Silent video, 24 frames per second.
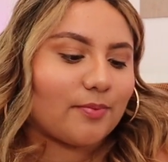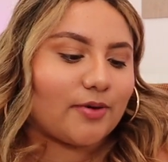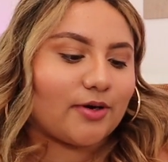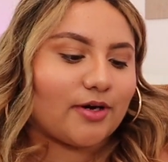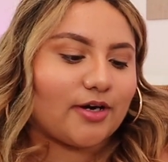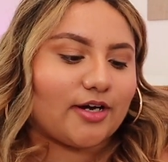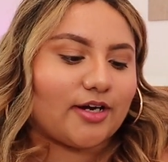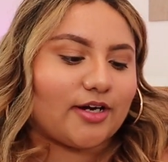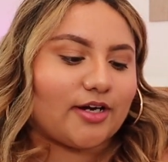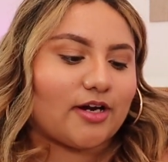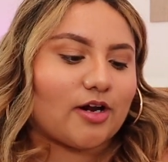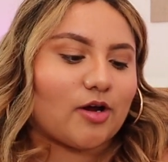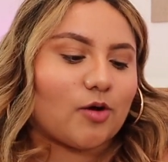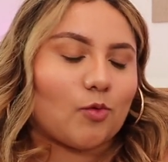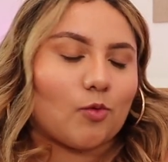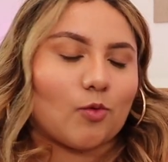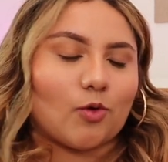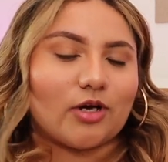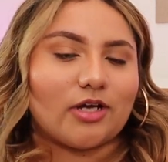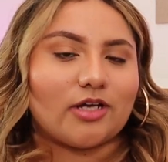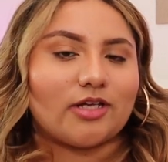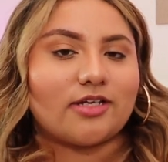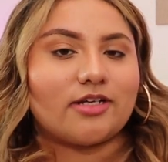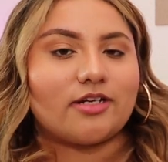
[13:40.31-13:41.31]
put
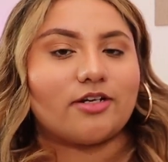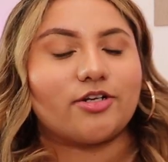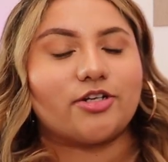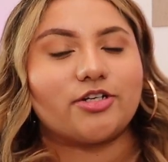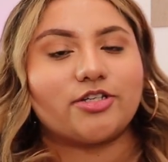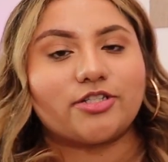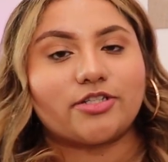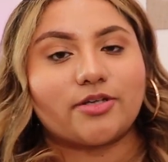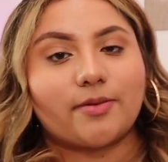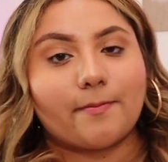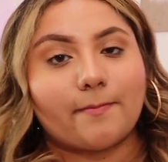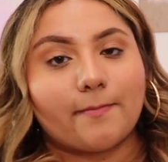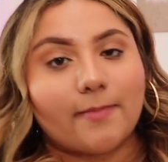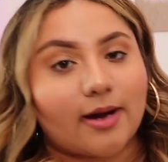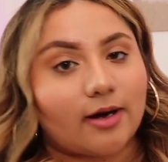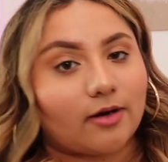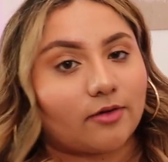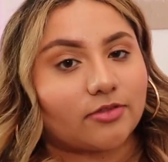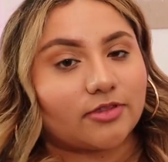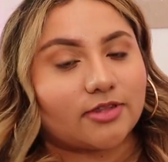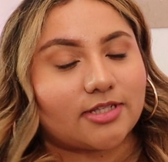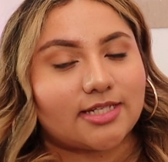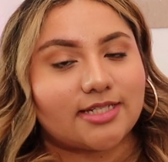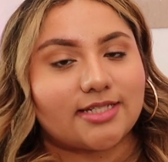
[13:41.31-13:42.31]
were some
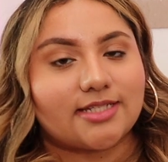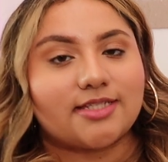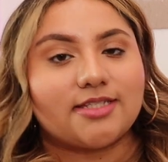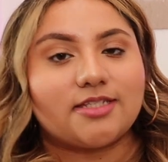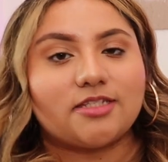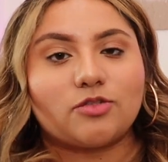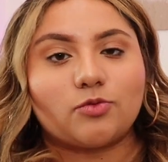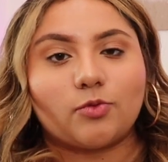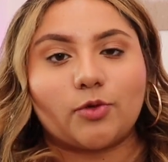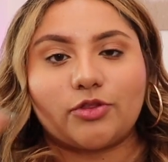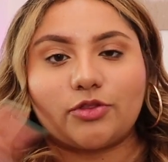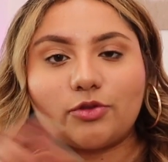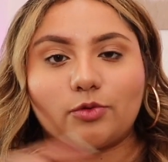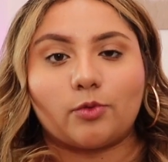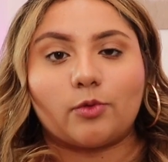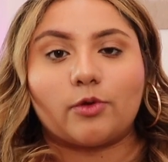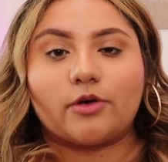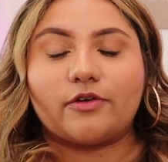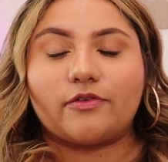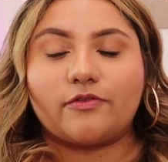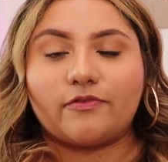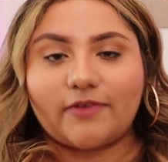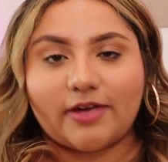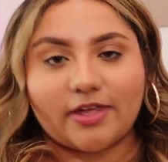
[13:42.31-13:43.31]
mountains with the
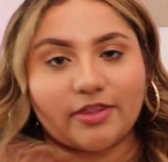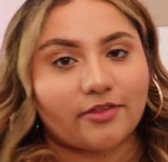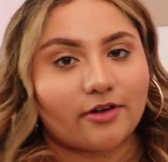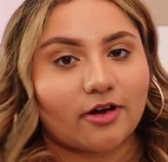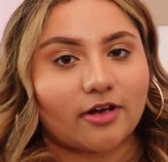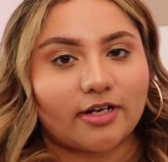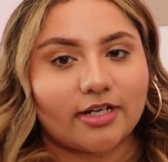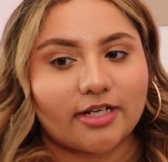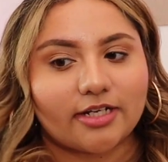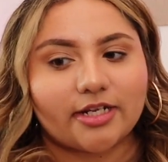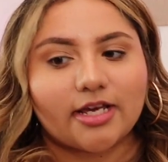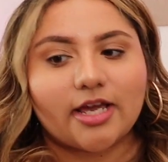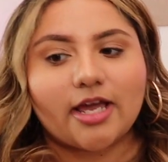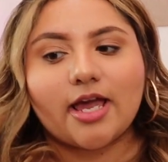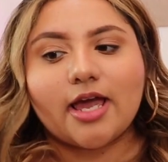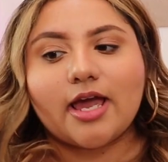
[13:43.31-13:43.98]
word faith on it,